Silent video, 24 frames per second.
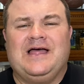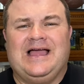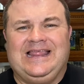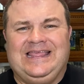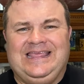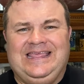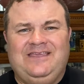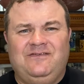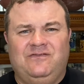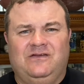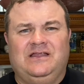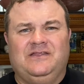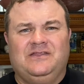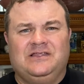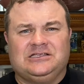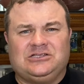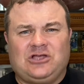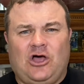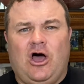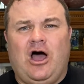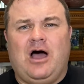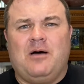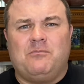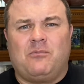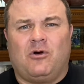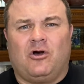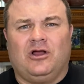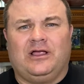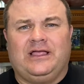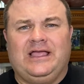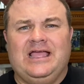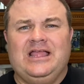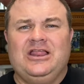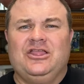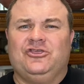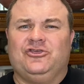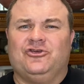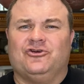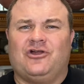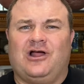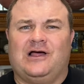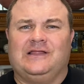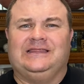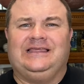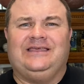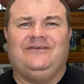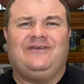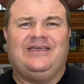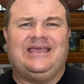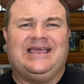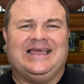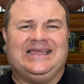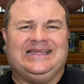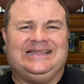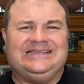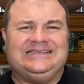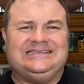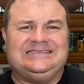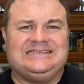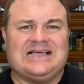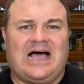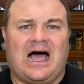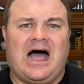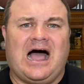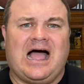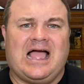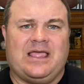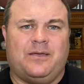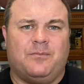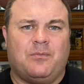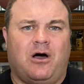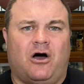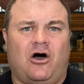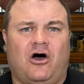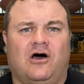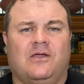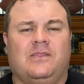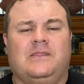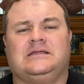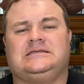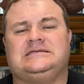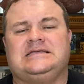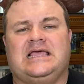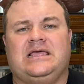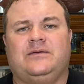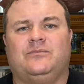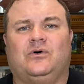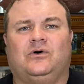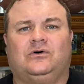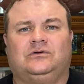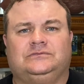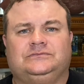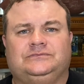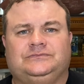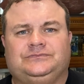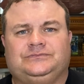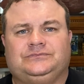that even in this hot market, you're not leaving a dime on the table.